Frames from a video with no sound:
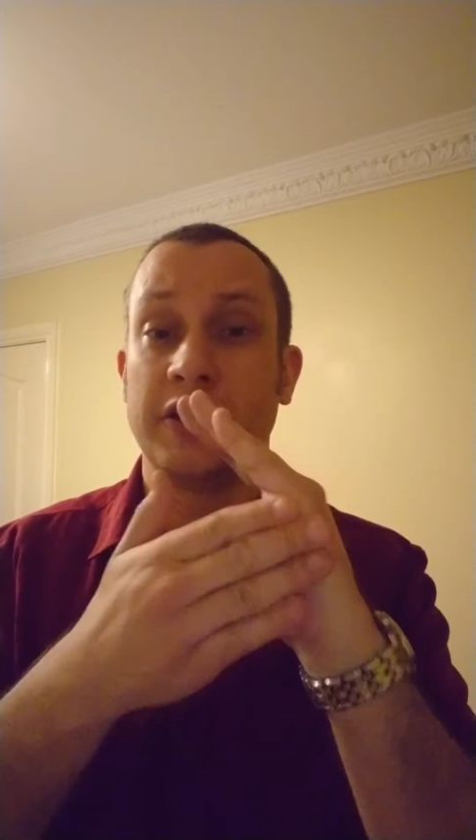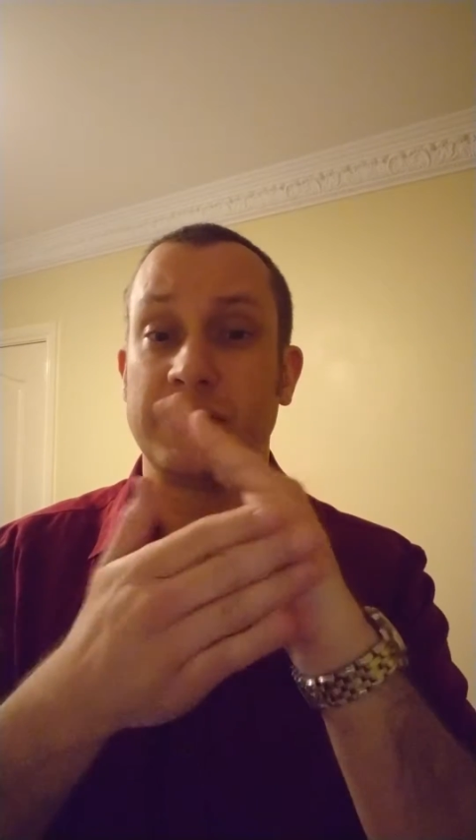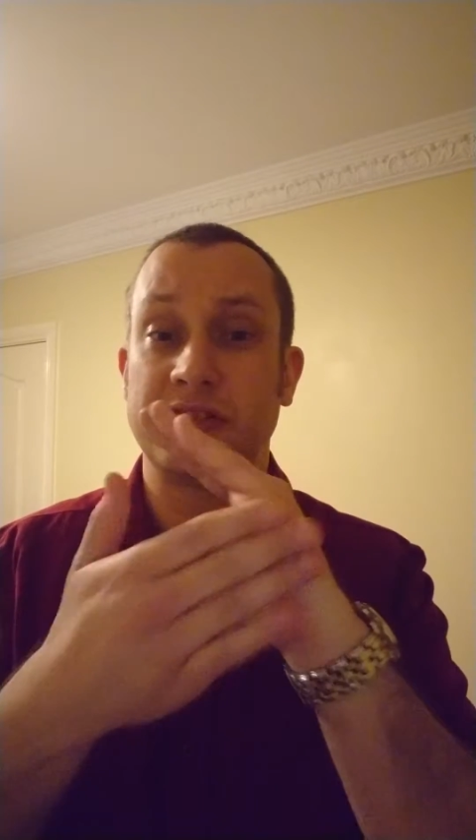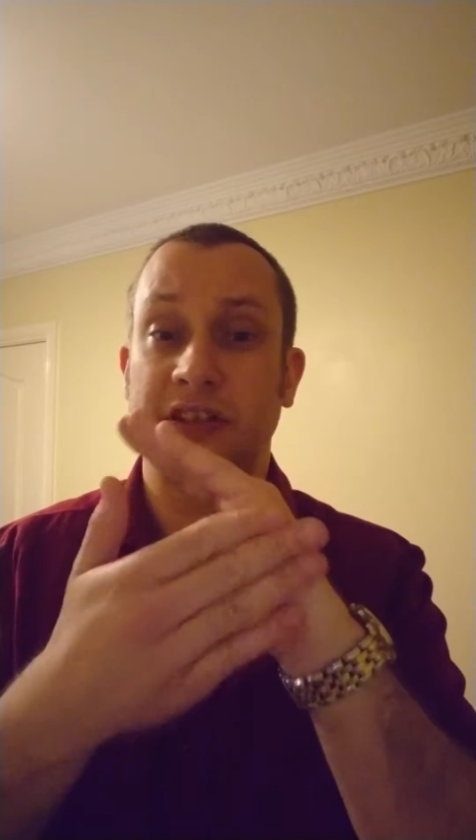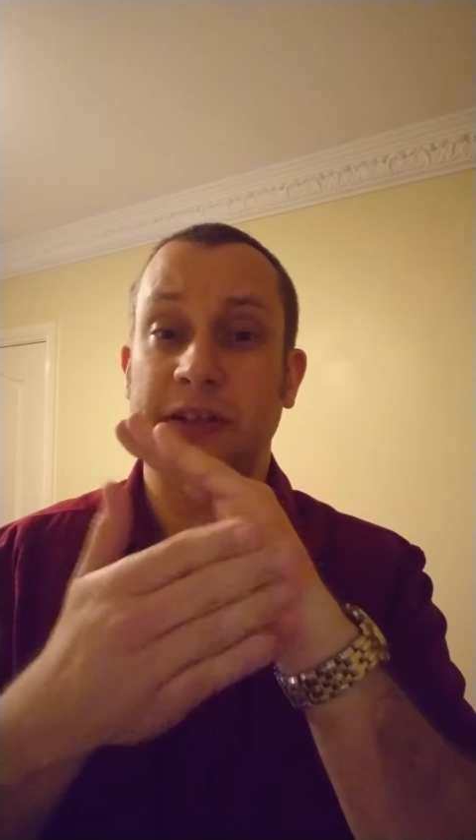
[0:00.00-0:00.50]

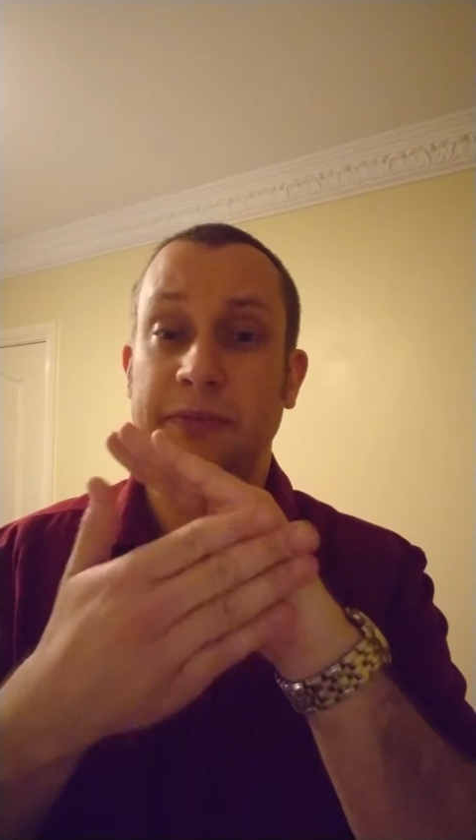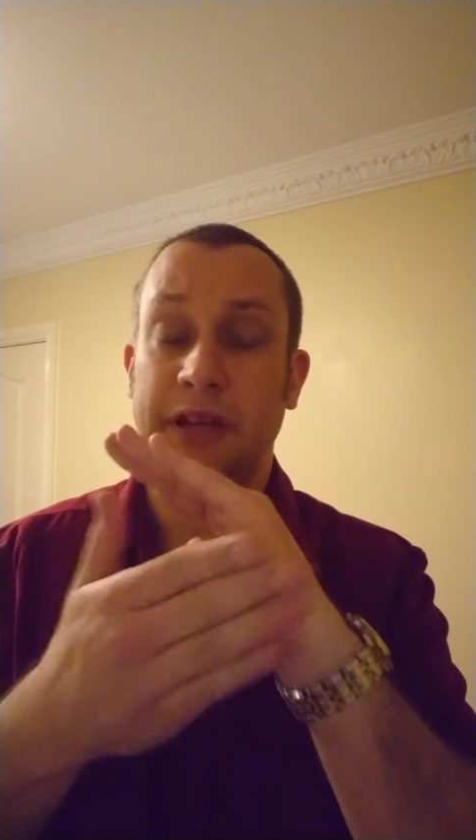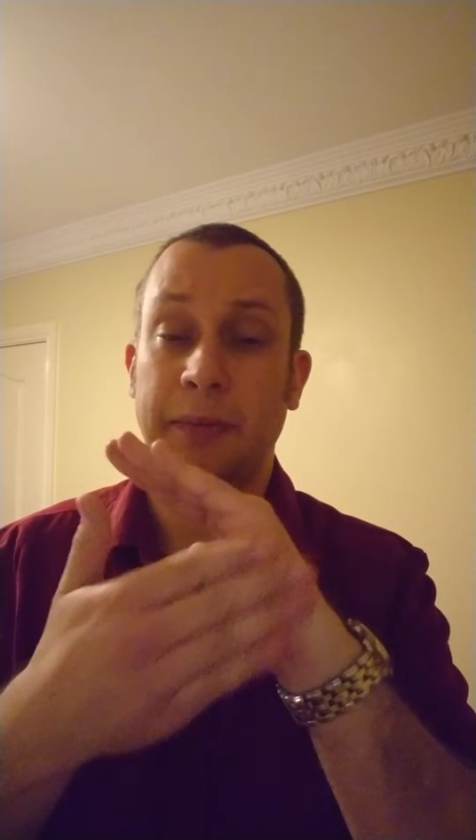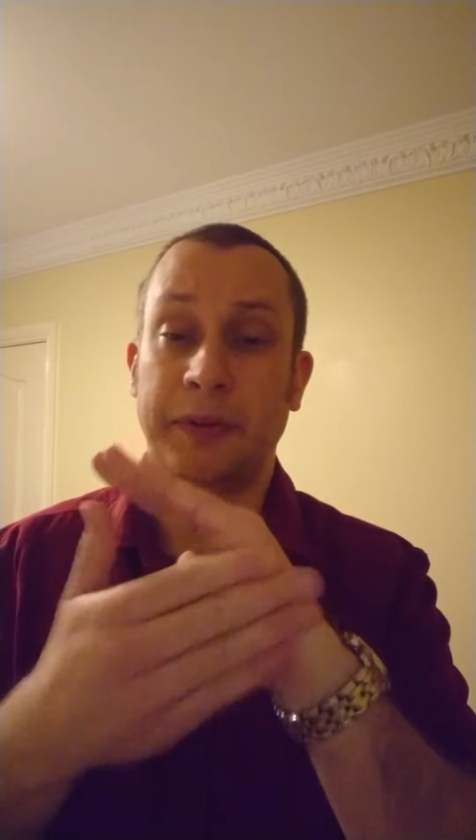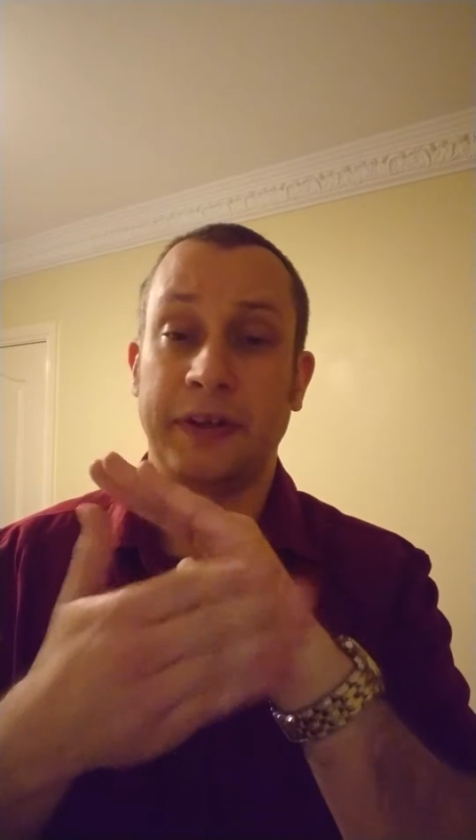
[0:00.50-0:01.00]
Just keep
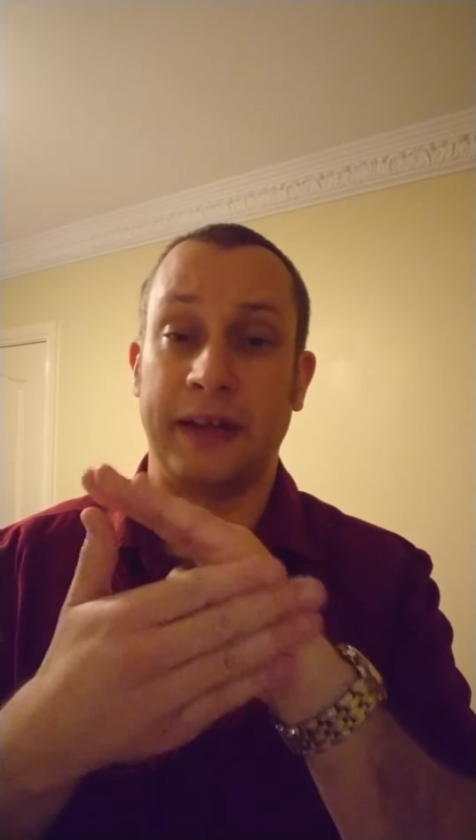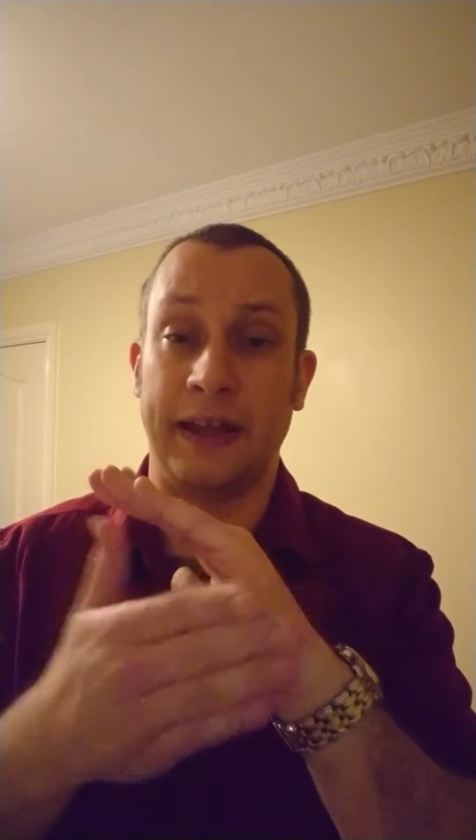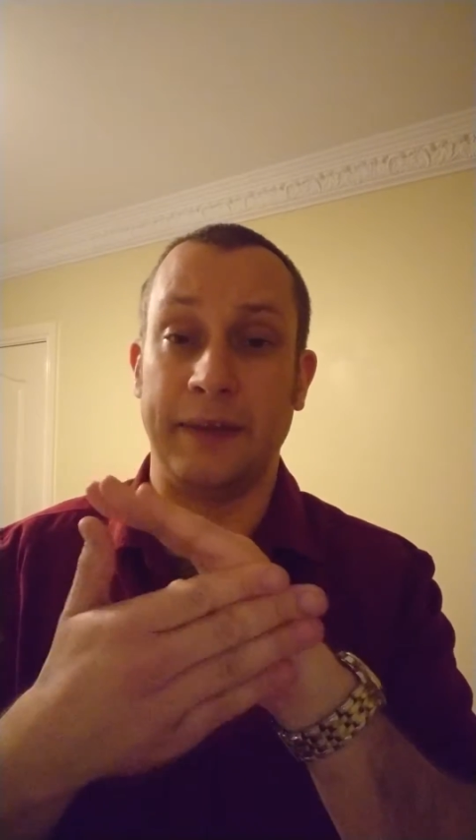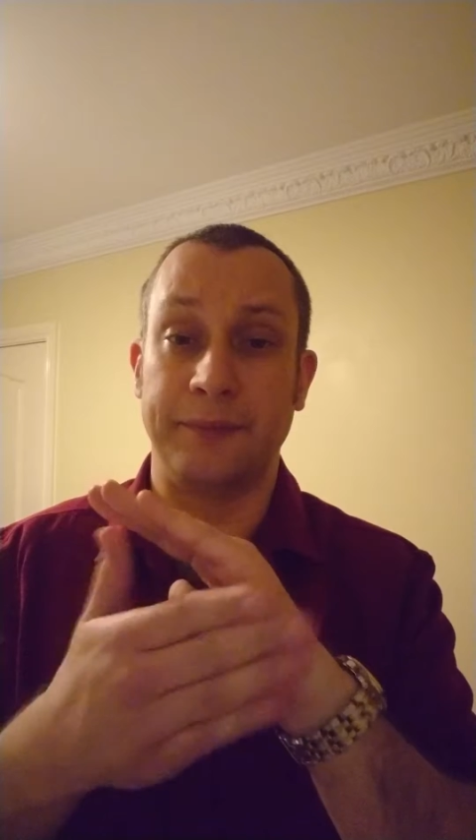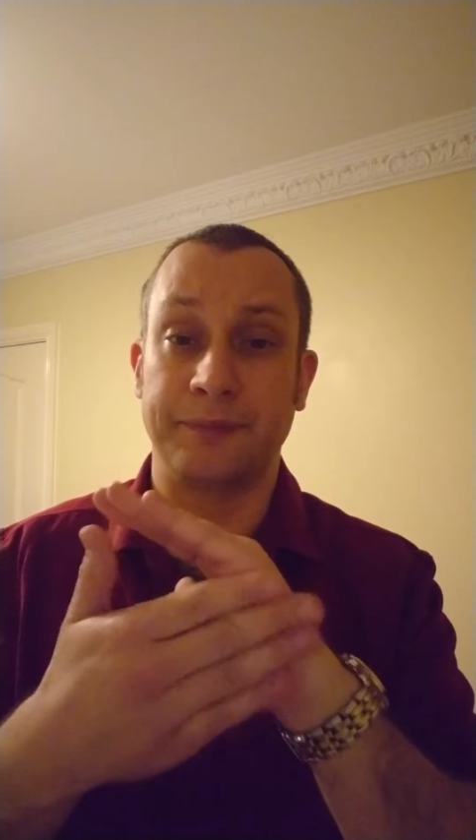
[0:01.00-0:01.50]
tapping
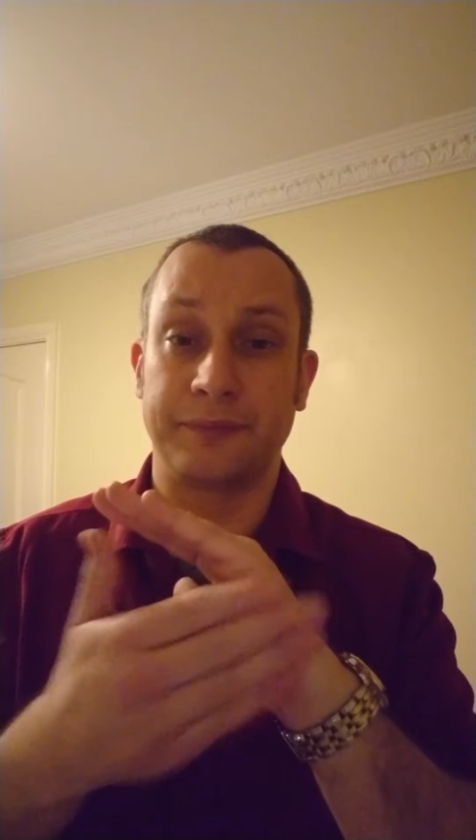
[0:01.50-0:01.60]
there